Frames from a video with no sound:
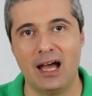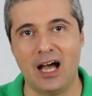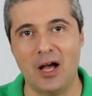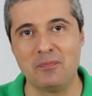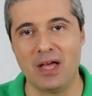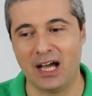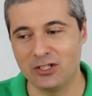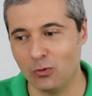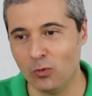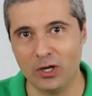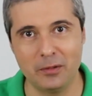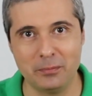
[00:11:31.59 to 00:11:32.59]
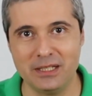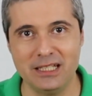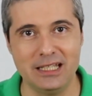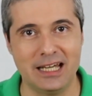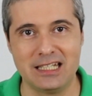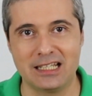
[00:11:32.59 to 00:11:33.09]
I don't want to
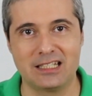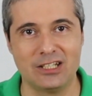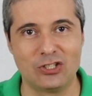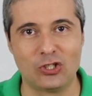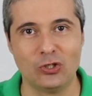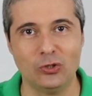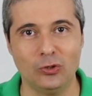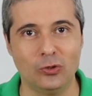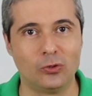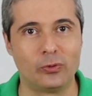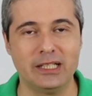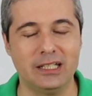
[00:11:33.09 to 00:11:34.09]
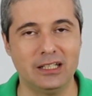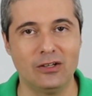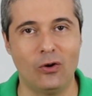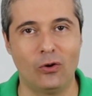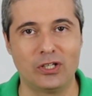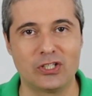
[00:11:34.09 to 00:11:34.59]
be addicted to reading
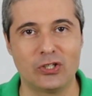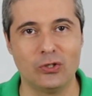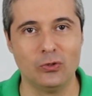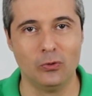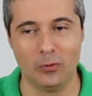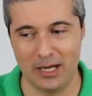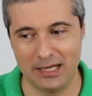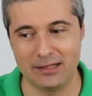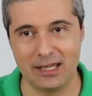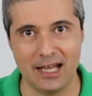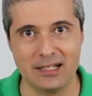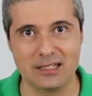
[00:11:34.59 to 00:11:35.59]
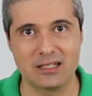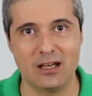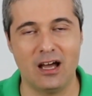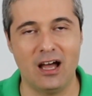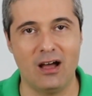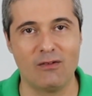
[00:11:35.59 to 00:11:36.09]
or to anything else
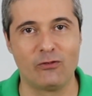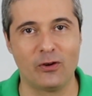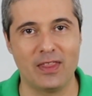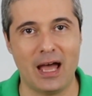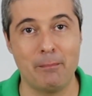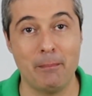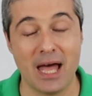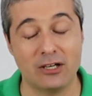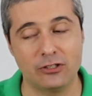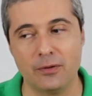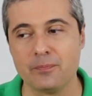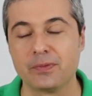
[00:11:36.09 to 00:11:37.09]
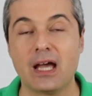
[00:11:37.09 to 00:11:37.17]
for that matter.